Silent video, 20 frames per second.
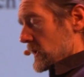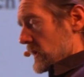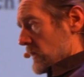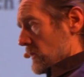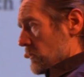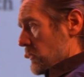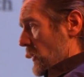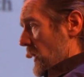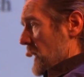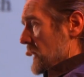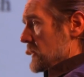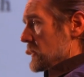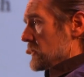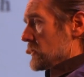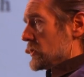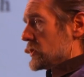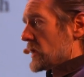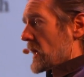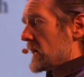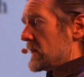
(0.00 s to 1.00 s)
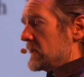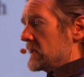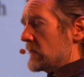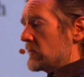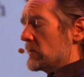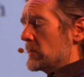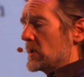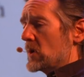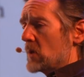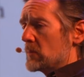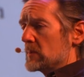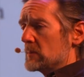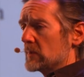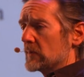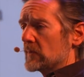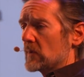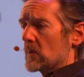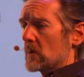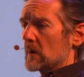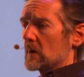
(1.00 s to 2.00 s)
know, brand new, shiny, never been opened
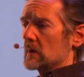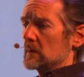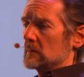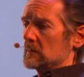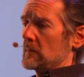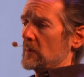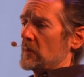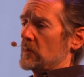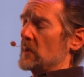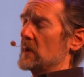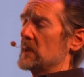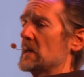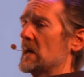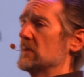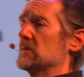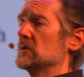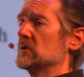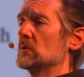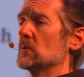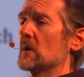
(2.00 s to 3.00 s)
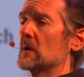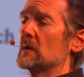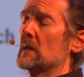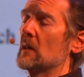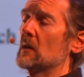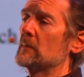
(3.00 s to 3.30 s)
before $3,200